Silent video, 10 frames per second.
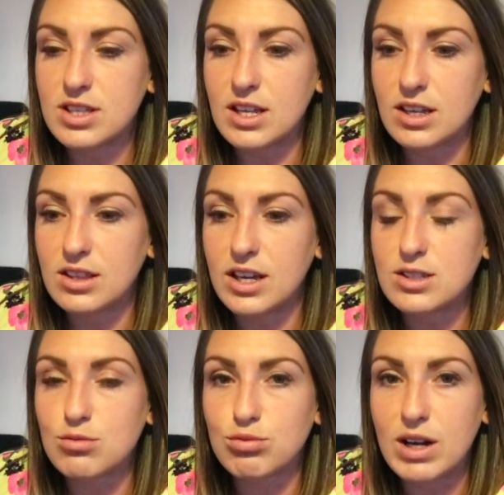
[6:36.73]
think that
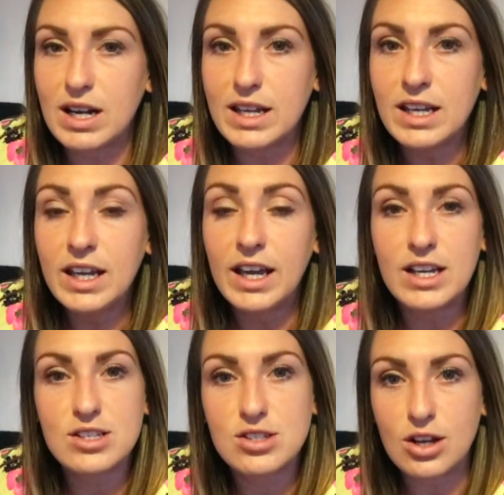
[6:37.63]

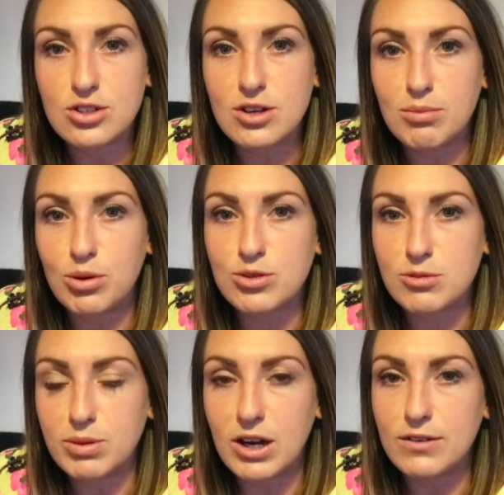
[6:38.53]
it's such an
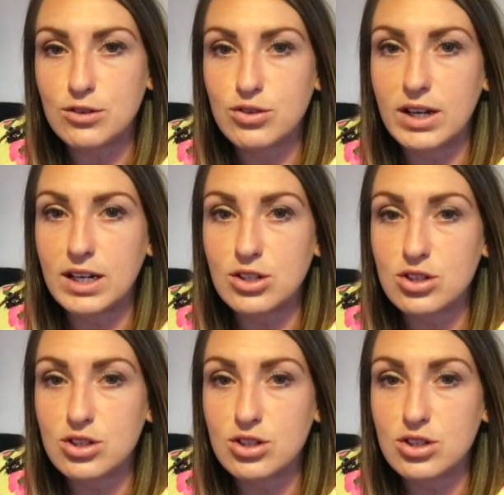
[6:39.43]
important part of your training,